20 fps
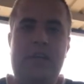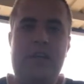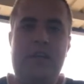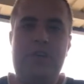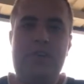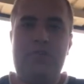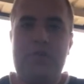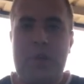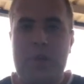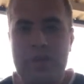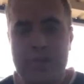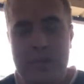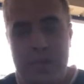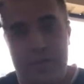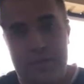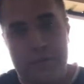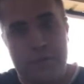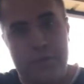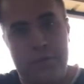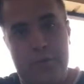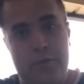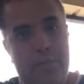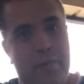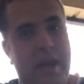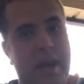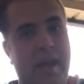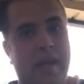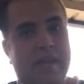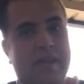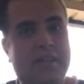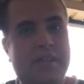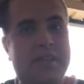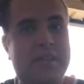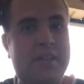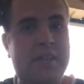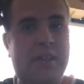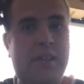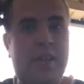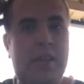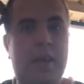struggling for the
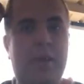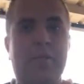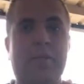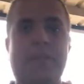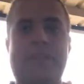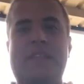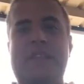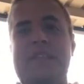Panthers. But